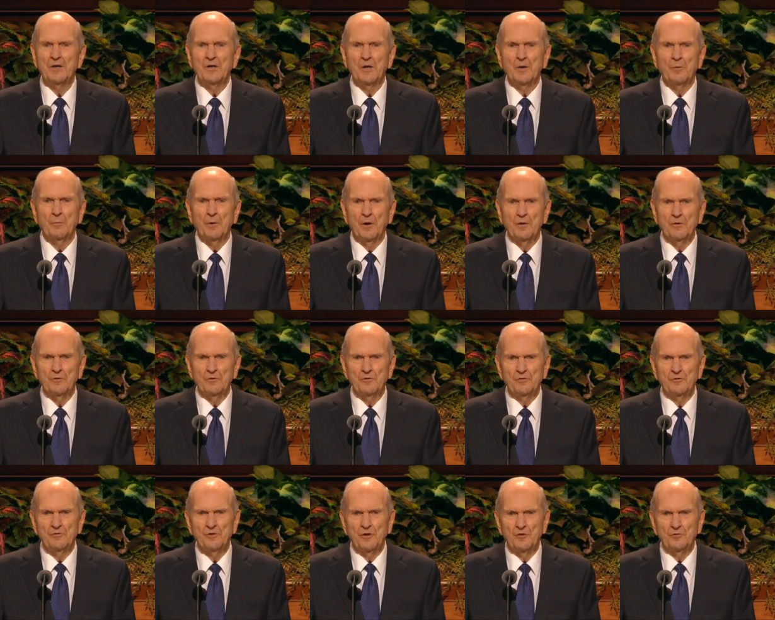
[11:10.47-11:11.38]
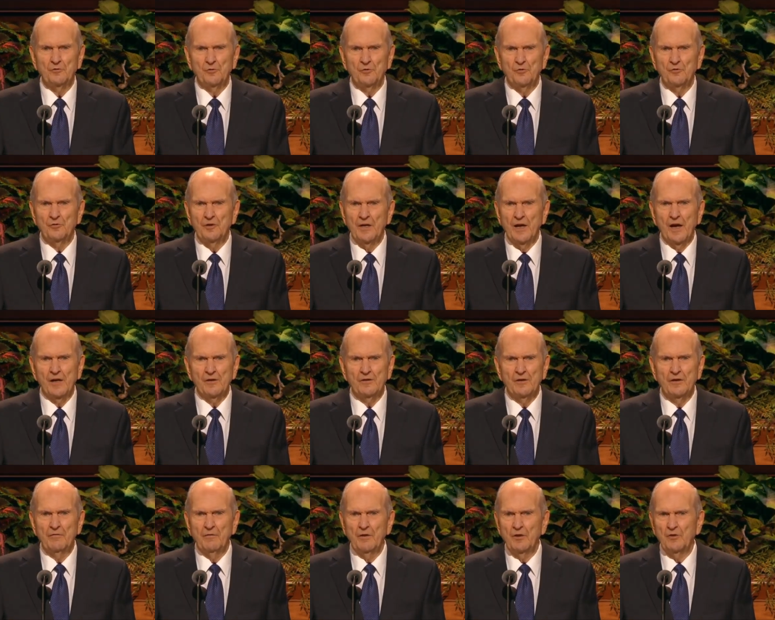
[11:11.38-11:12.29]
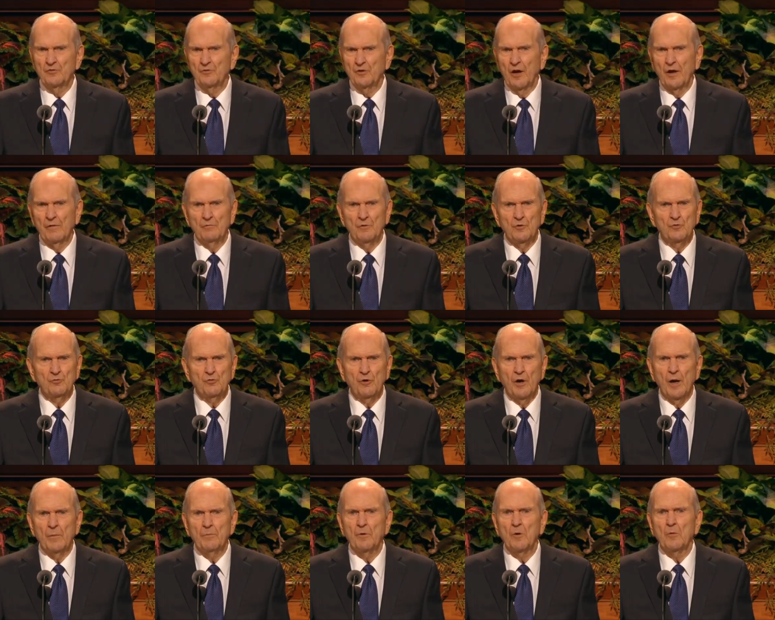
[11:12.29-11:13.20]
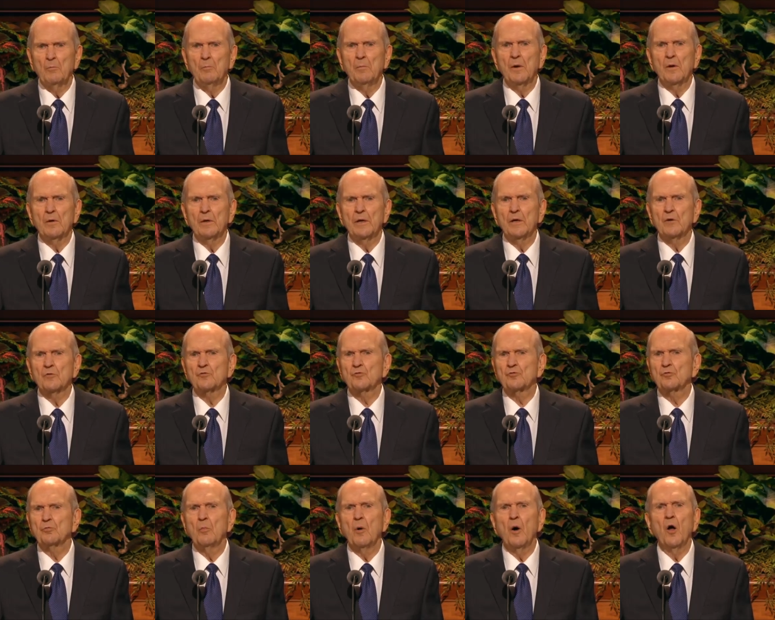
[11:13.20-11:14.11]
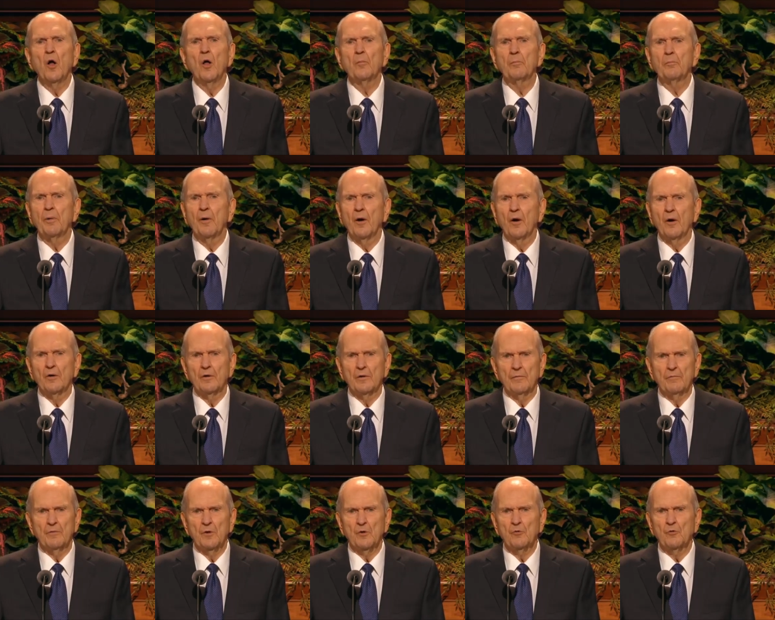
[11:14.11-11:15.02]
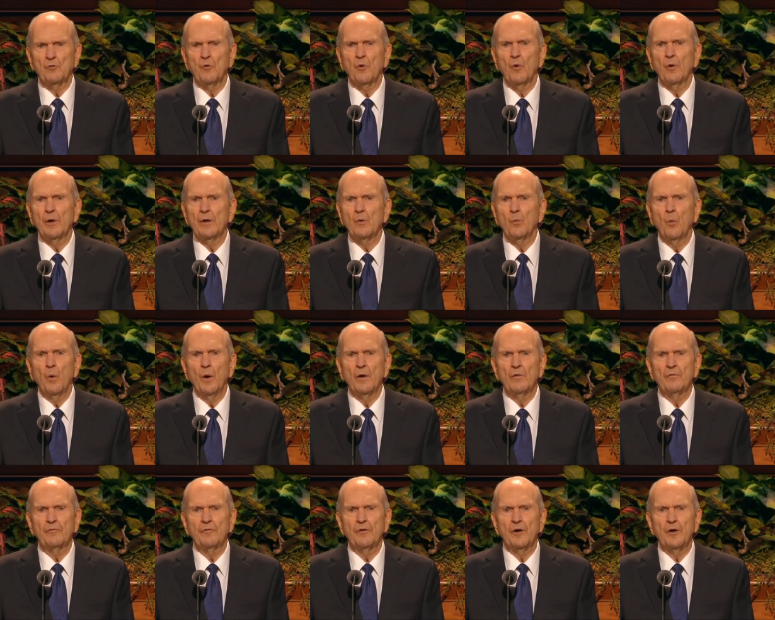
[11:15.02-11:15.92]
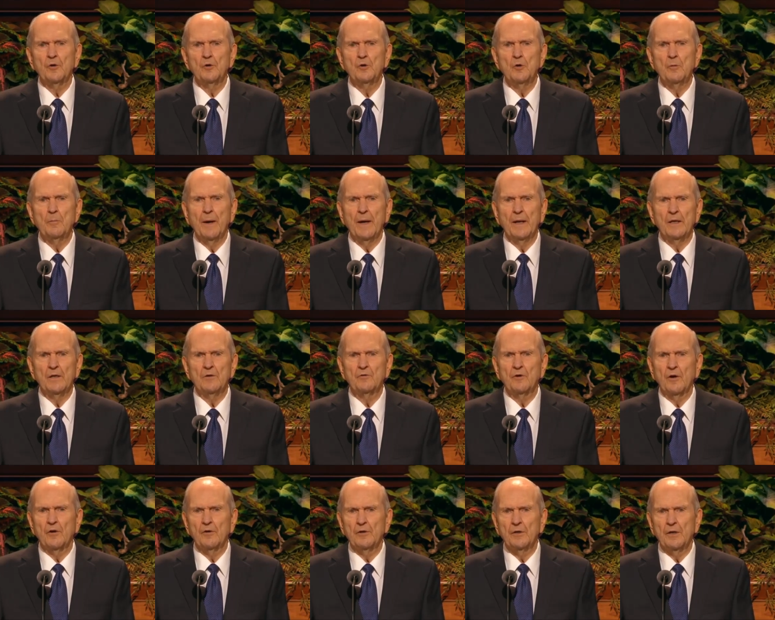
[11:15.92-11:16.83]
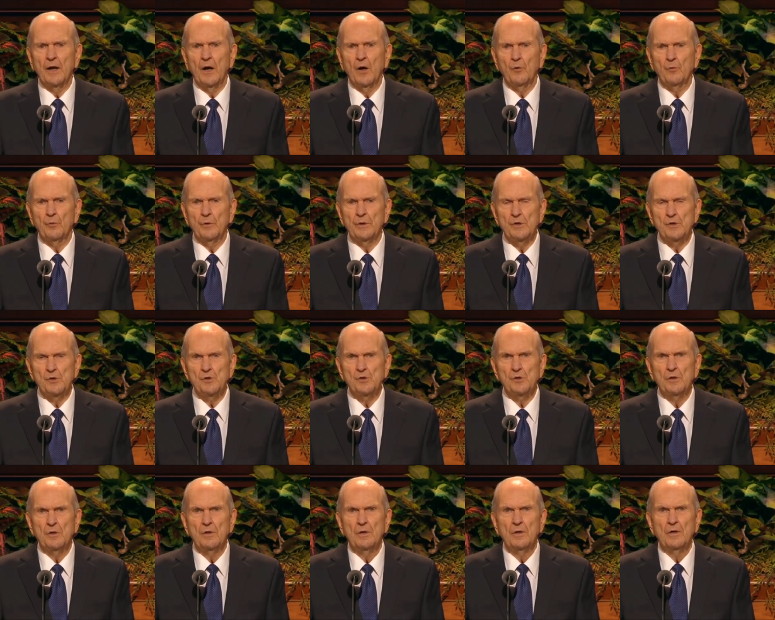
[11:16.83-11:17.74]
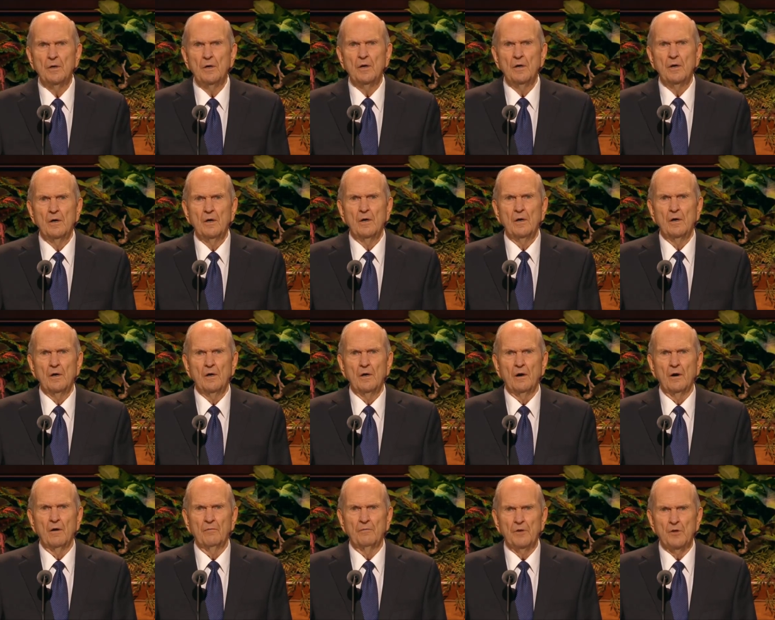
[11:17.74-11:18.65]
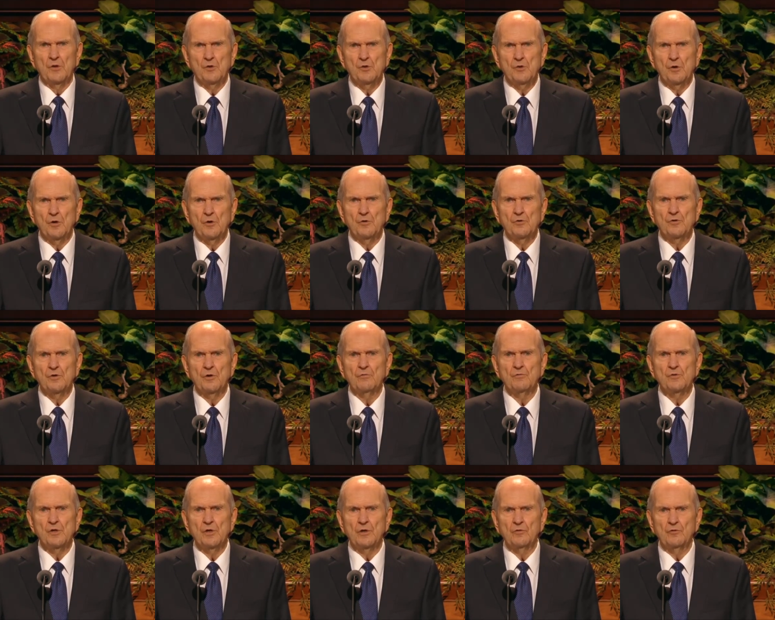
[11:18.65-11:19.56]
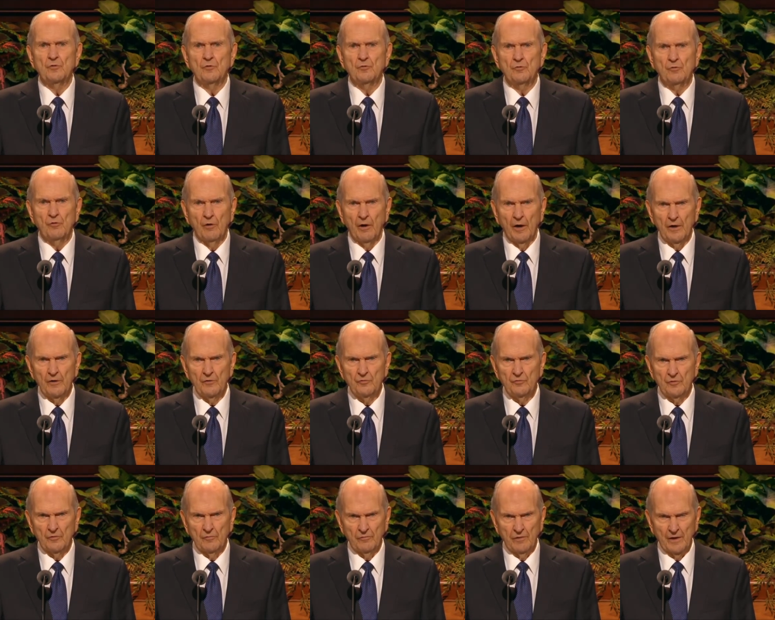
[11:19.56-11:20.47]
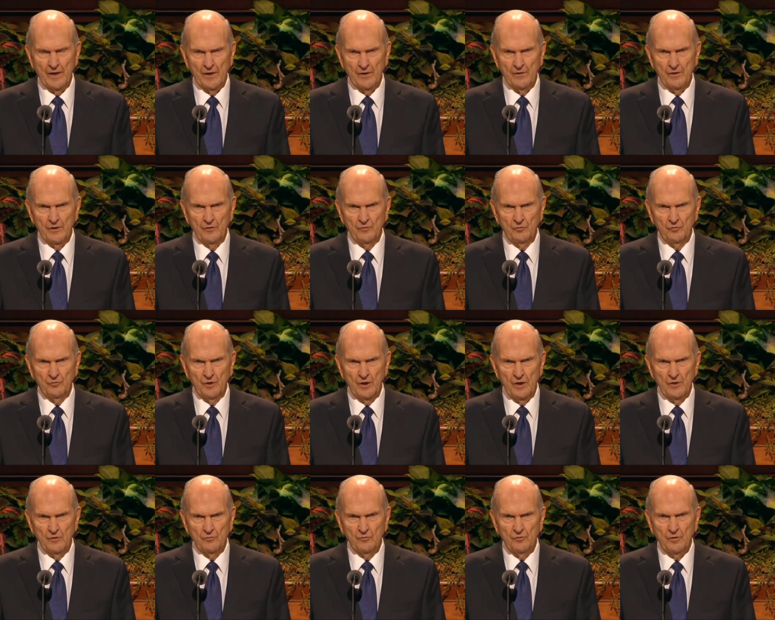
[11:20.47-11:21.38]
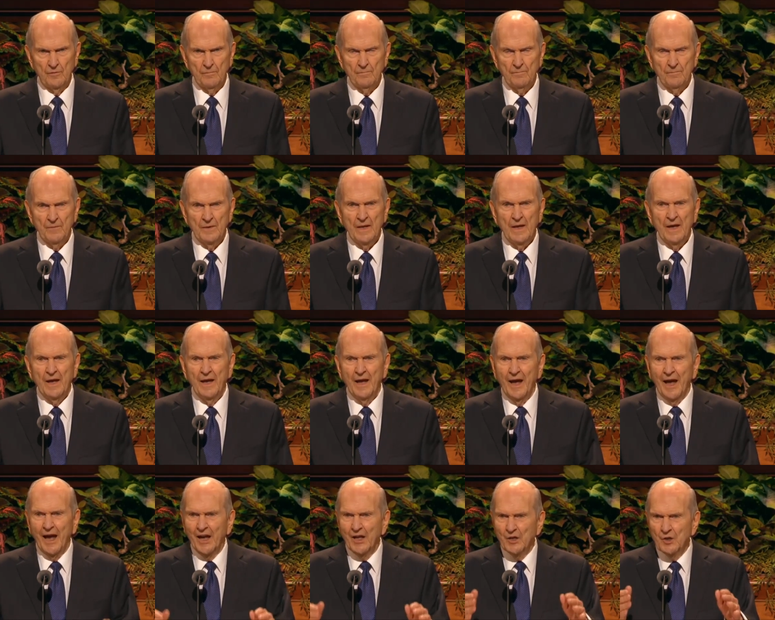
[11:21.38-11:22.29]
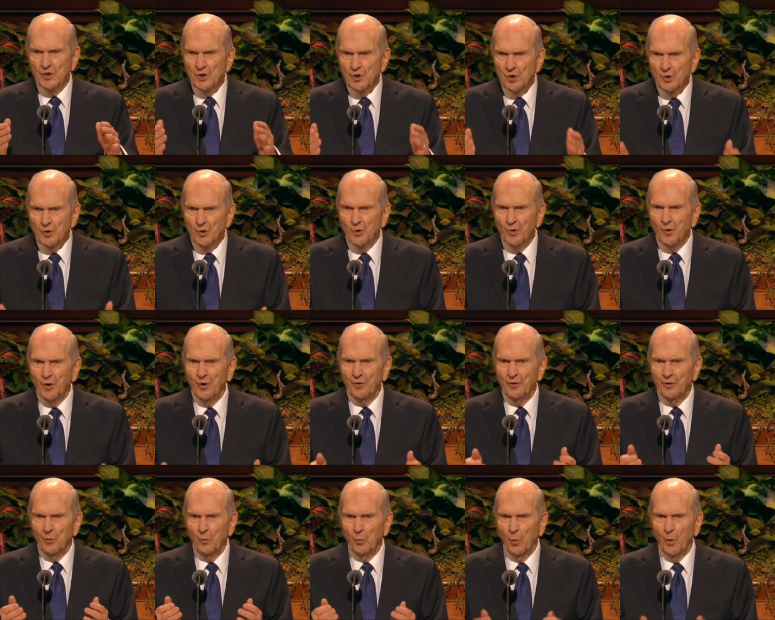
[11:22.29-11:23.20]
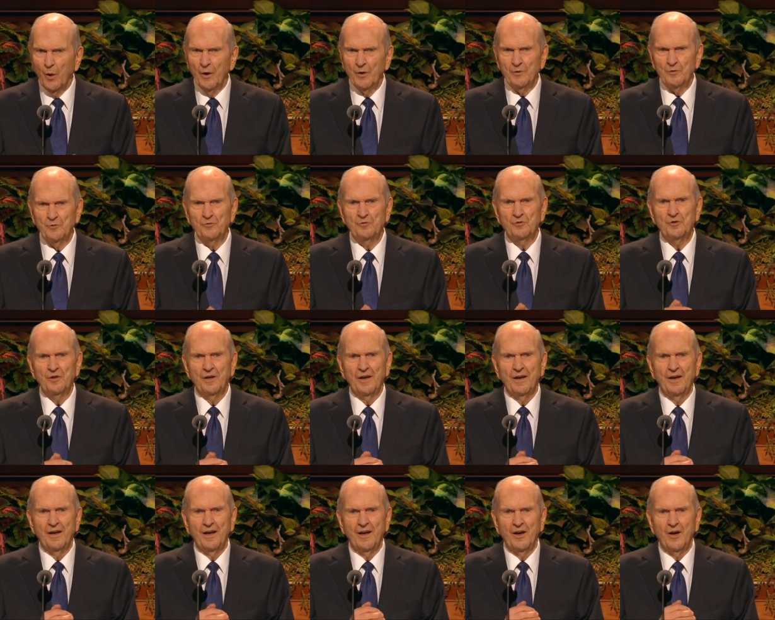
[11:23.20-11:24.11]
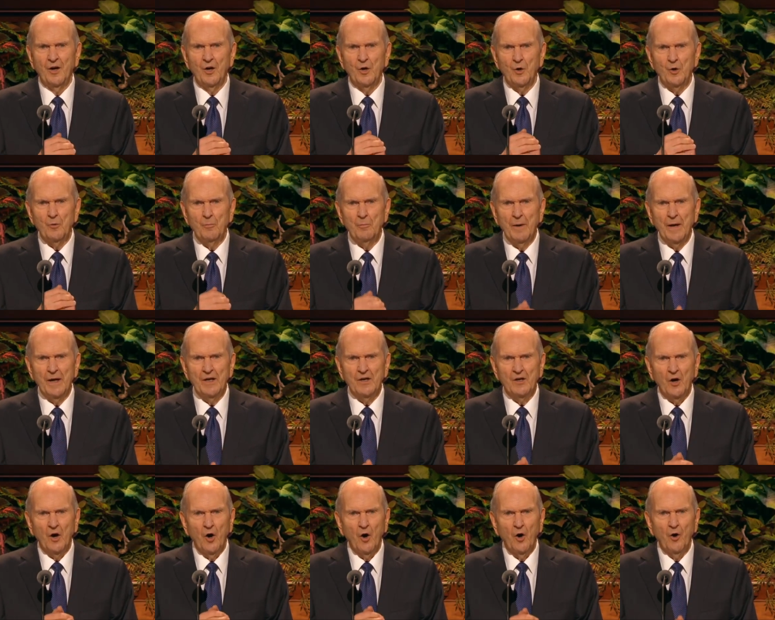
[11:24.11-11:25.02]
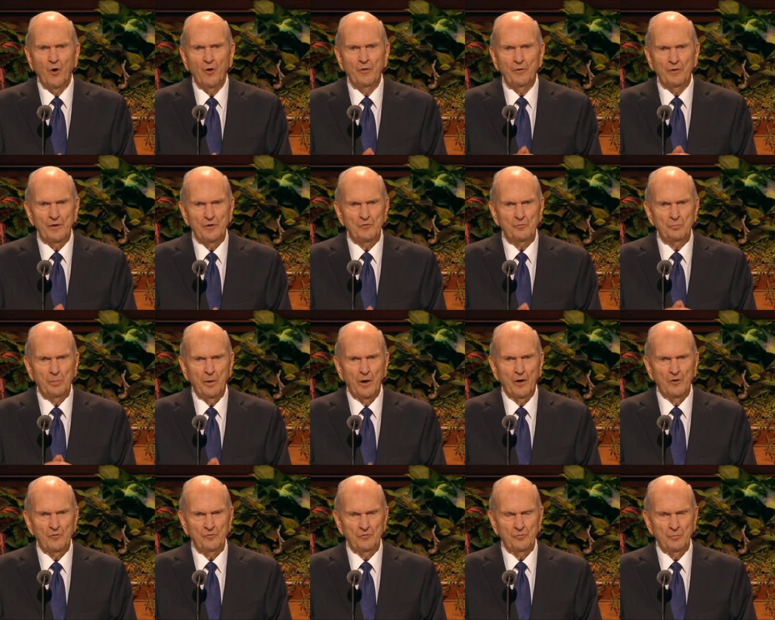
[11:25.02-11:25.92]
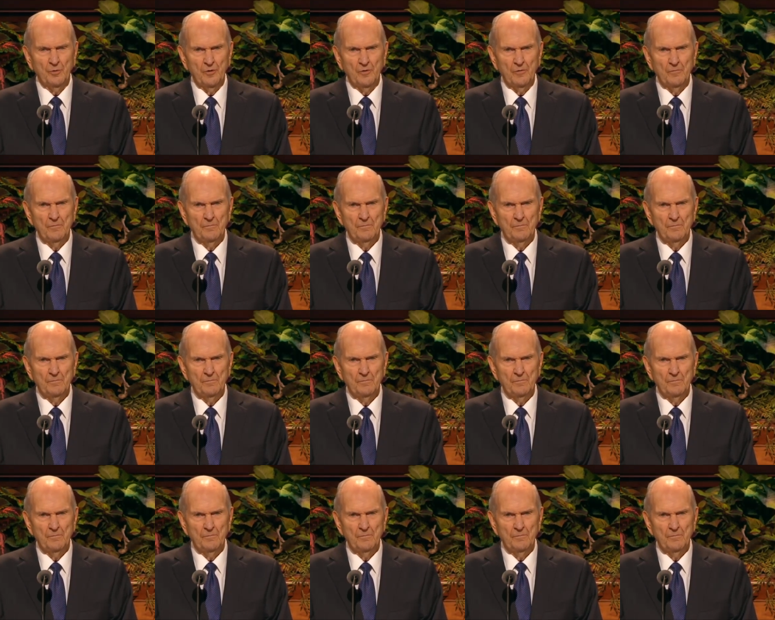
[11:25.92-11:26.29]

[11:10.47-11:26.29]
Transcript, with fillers: dear brothers and sisters, the activities I've described are merely a small part of the growing welfare and humanitarian outreach of the Church of Jesus Christ of Latter day Saints. And you are the ones who make all this possible.